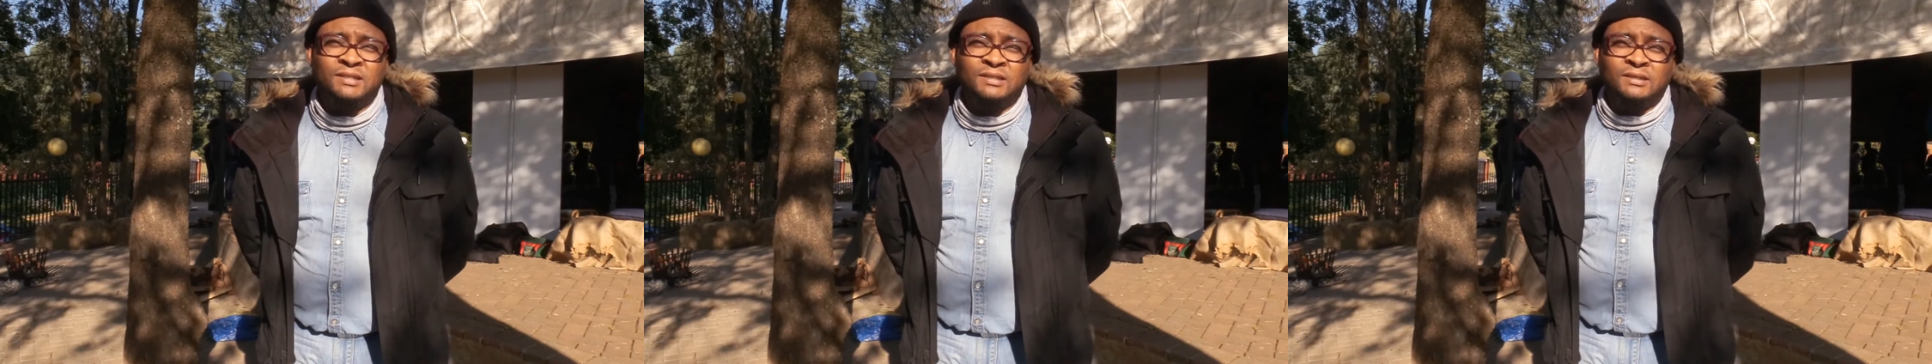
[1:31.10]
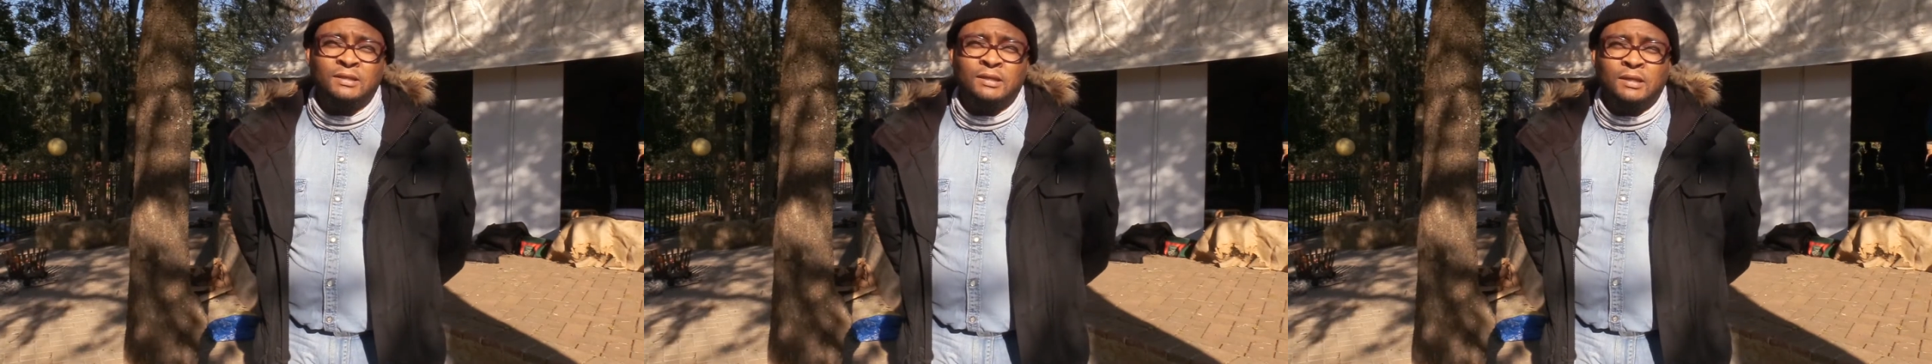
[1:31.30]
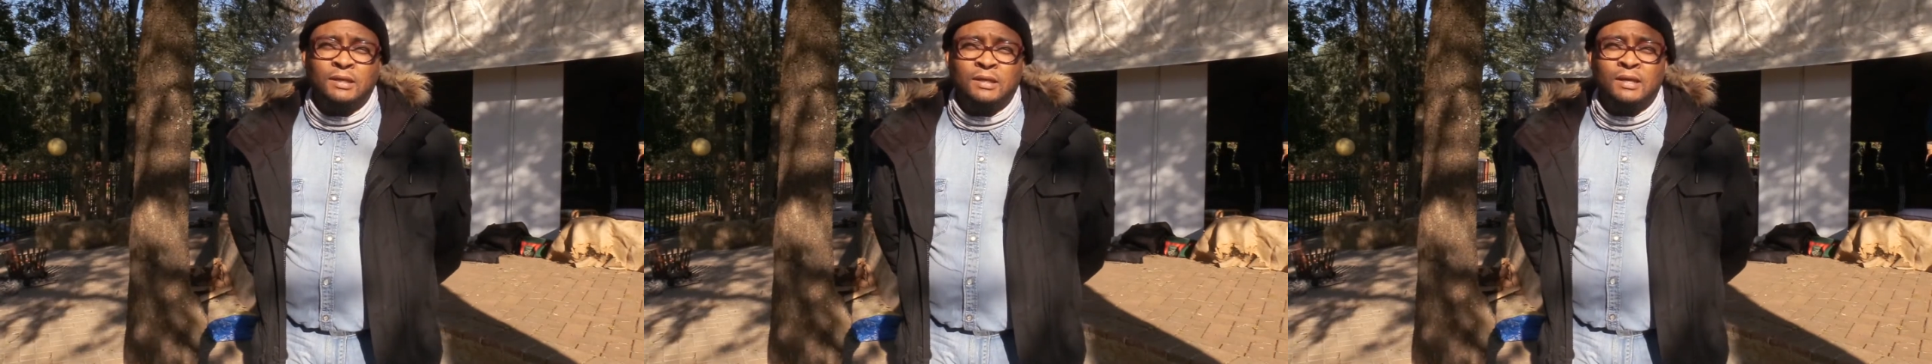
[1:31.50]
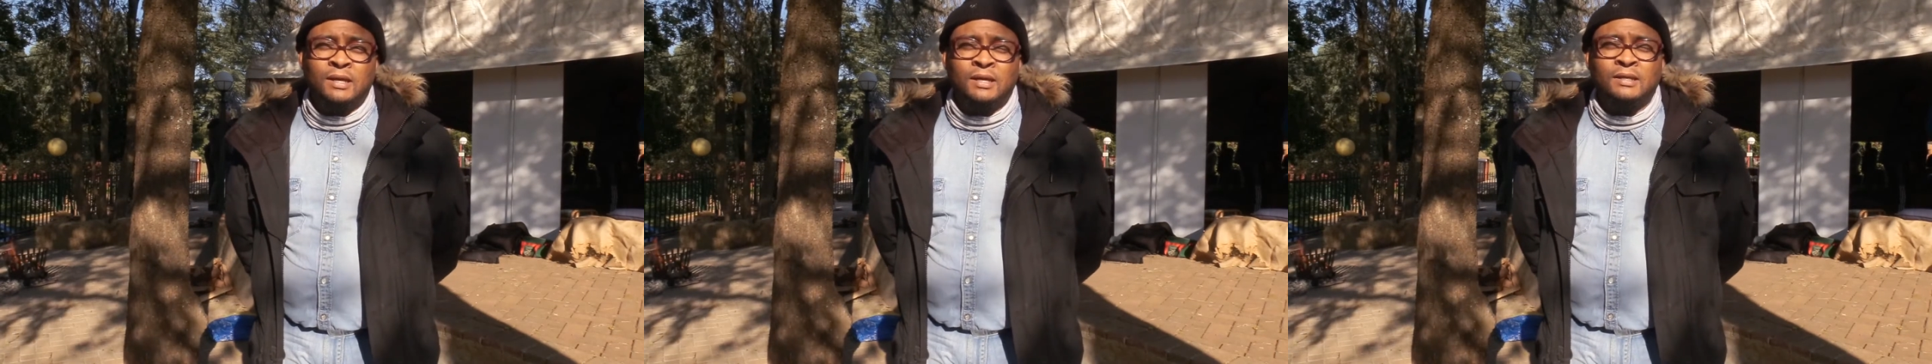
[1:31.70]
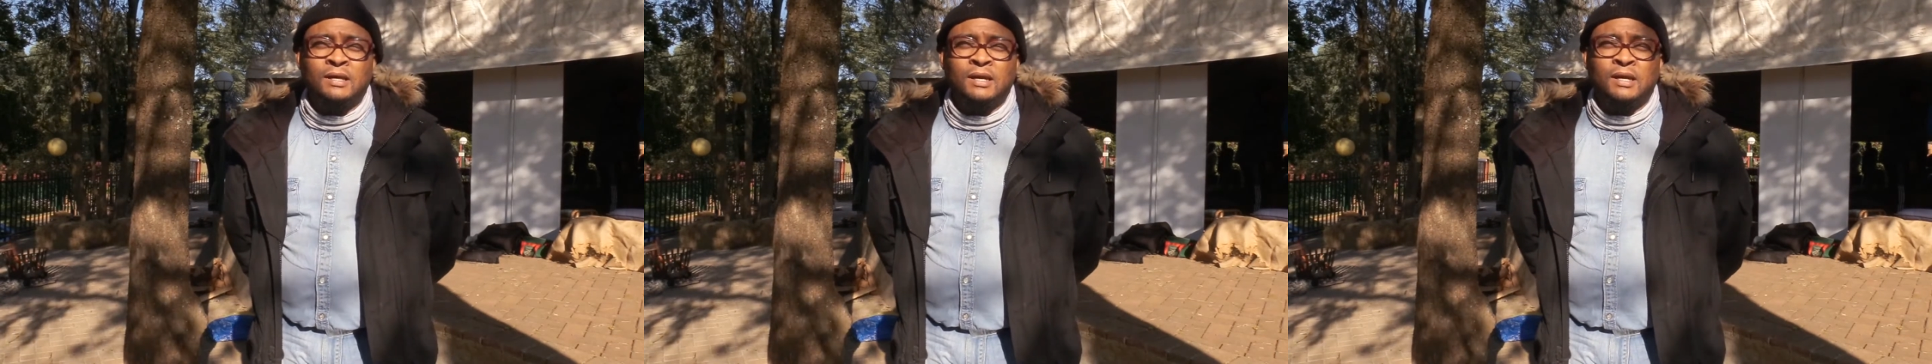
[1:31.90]

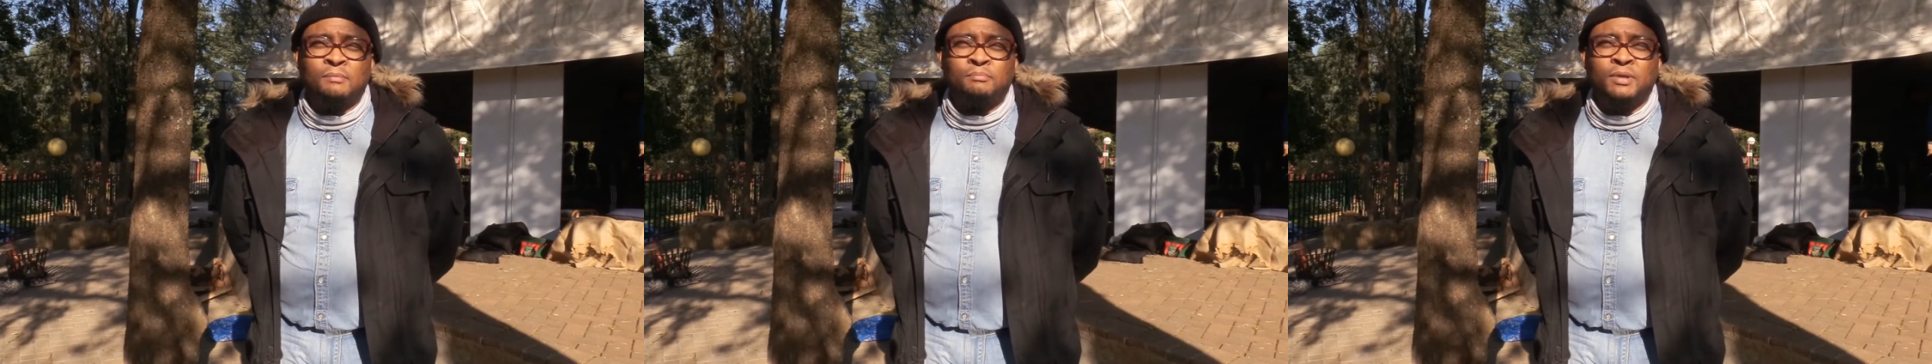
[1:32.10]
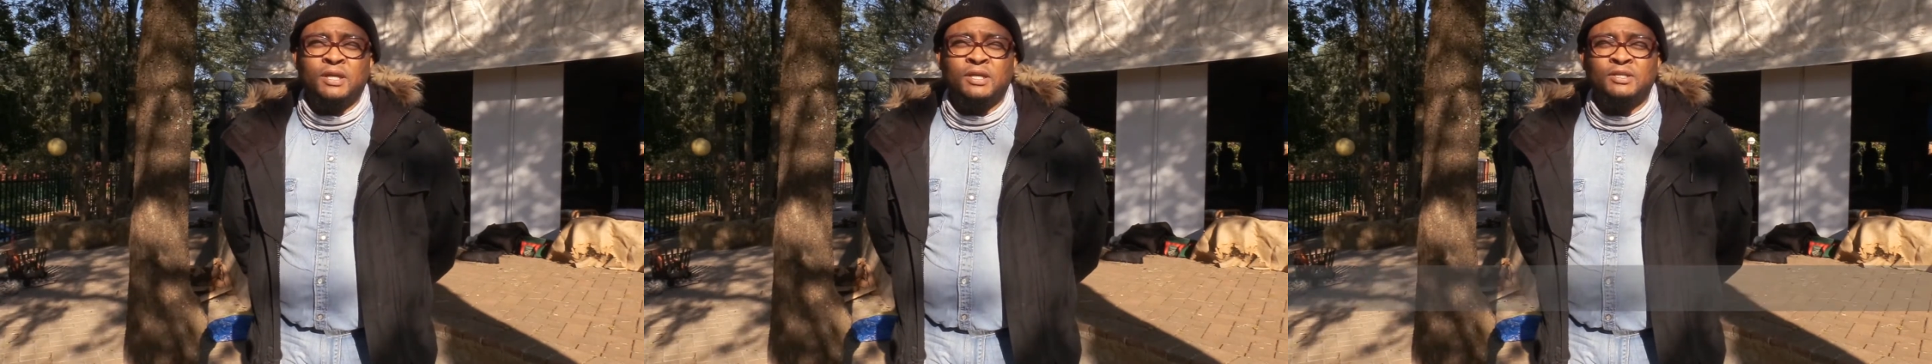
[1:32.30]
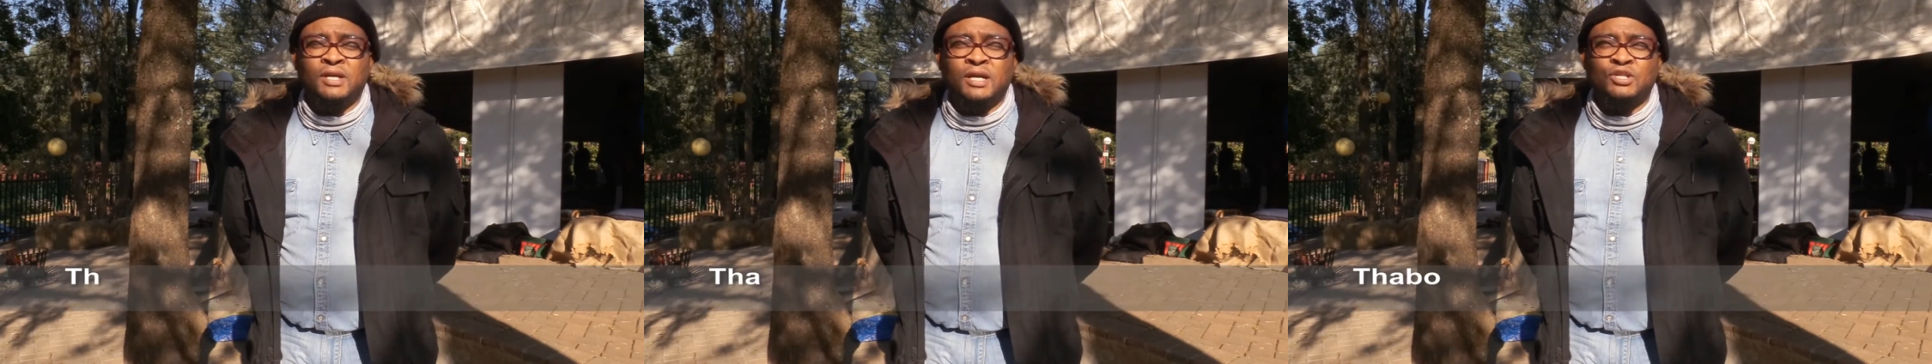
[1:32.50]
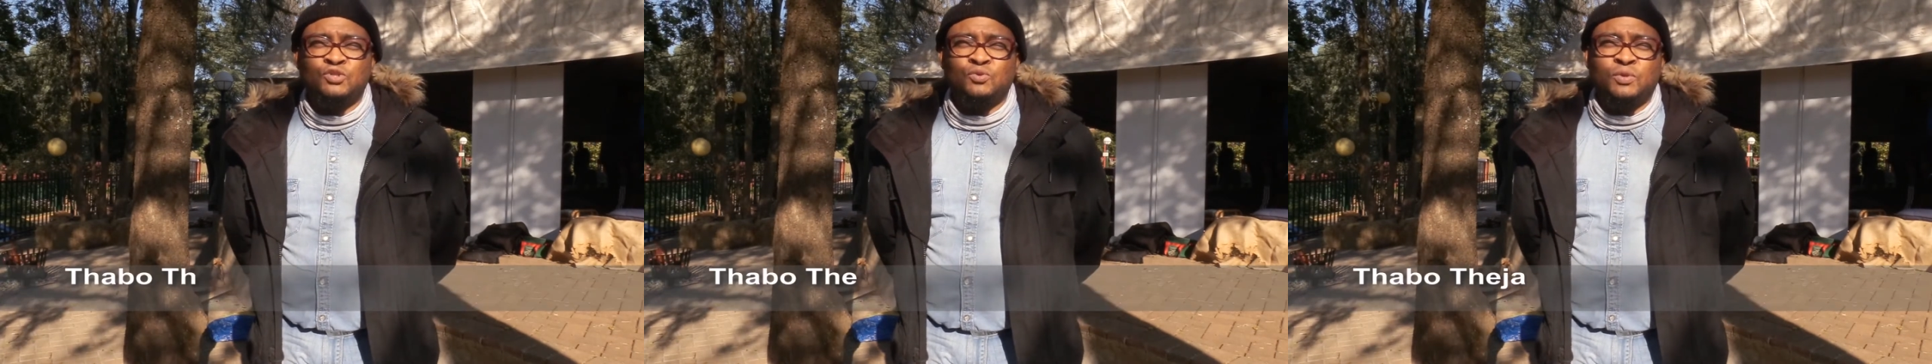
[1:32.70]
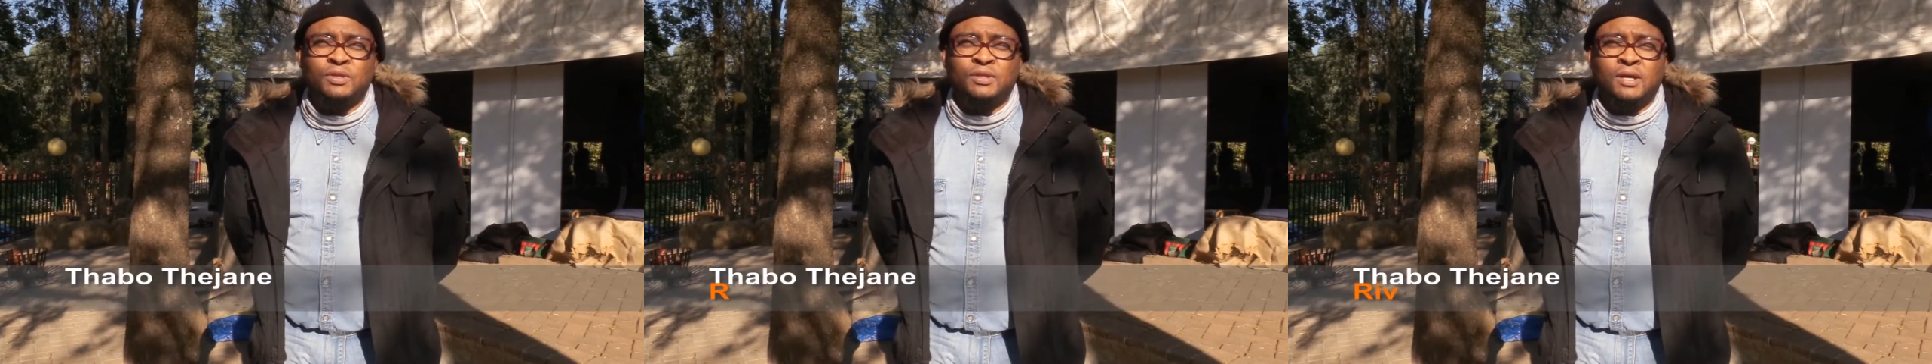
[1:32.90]
and uh, be in touch
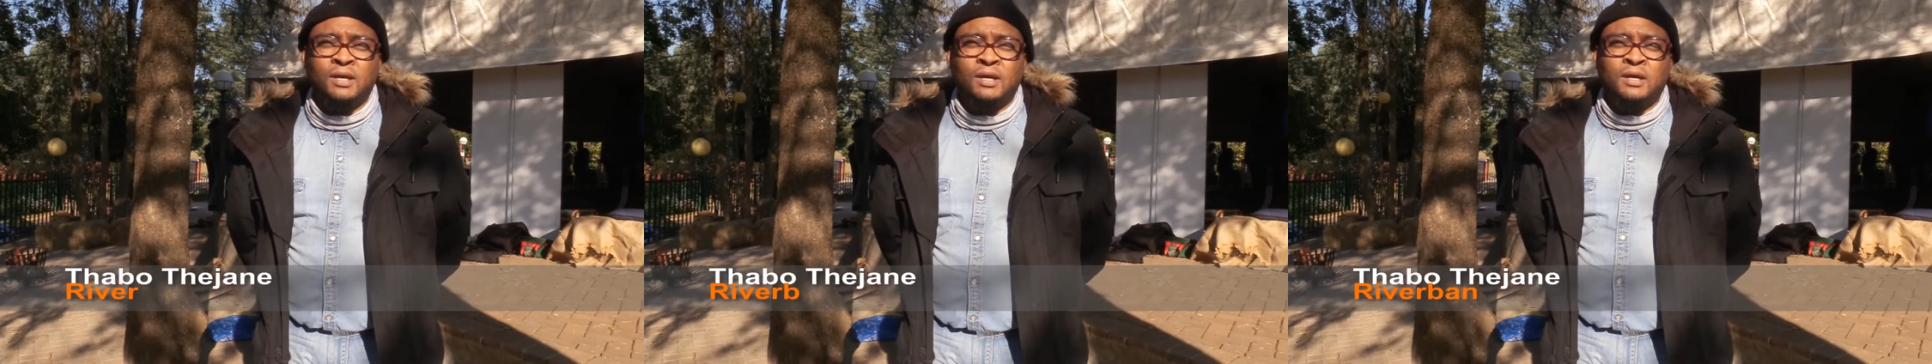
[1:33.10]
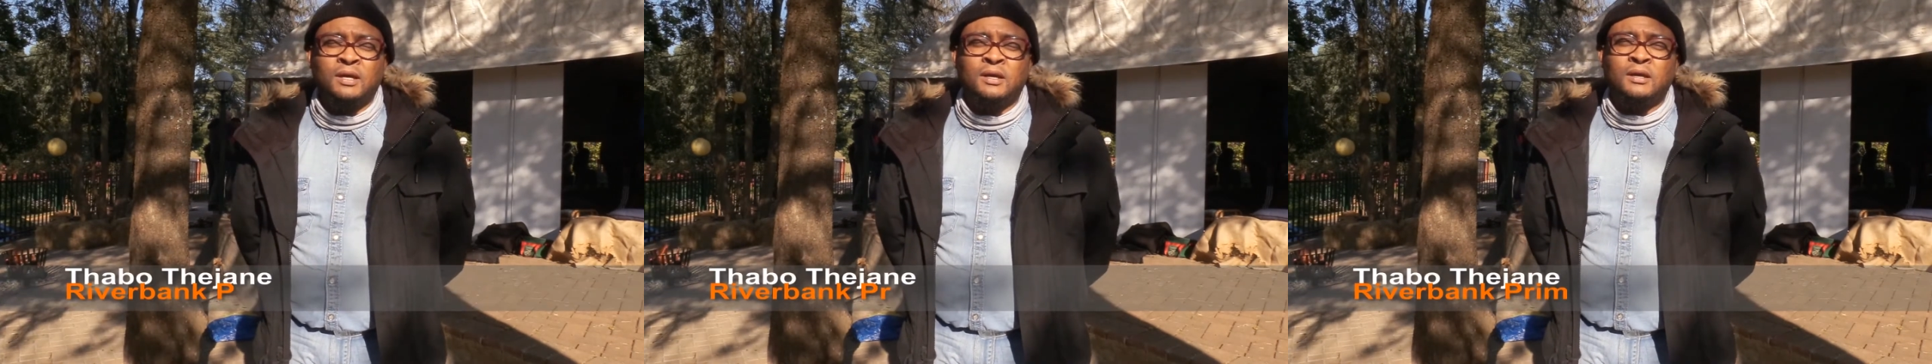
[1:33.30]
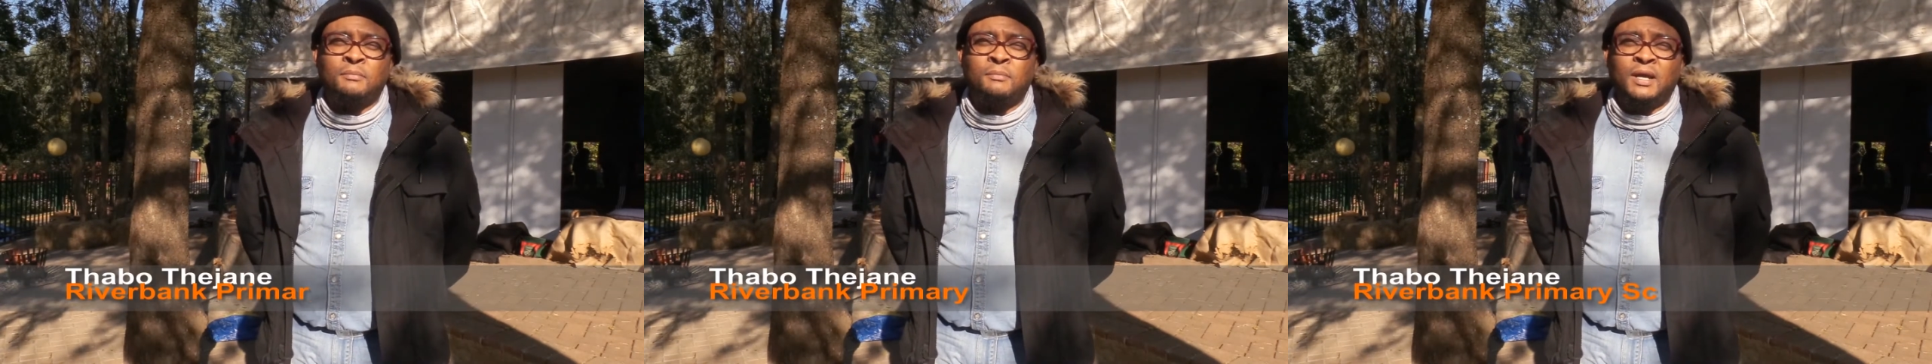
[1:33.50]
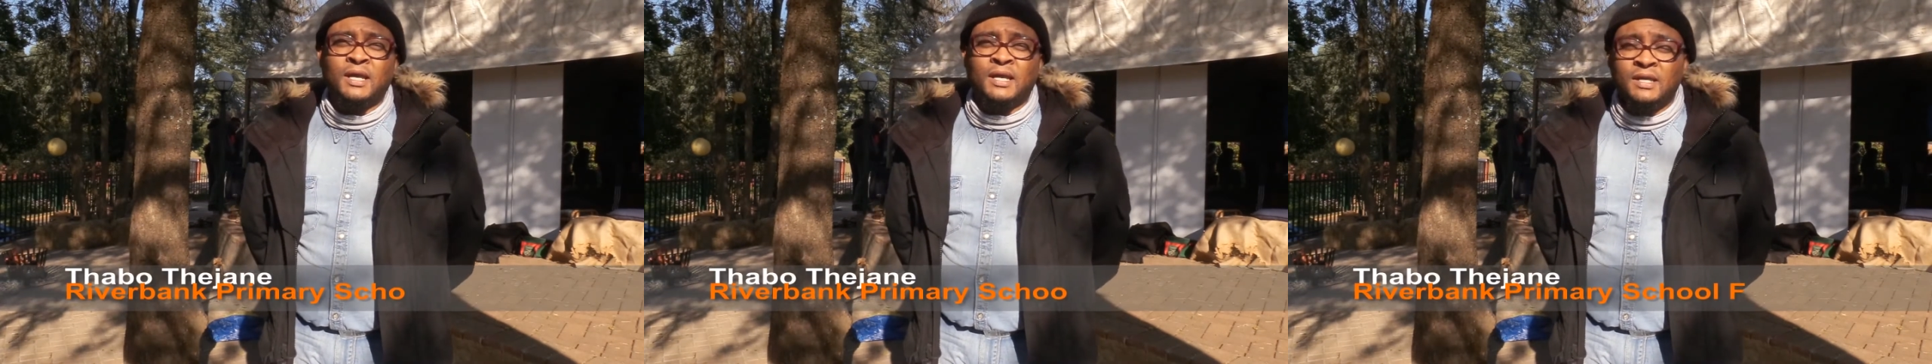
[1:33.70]
with uh, my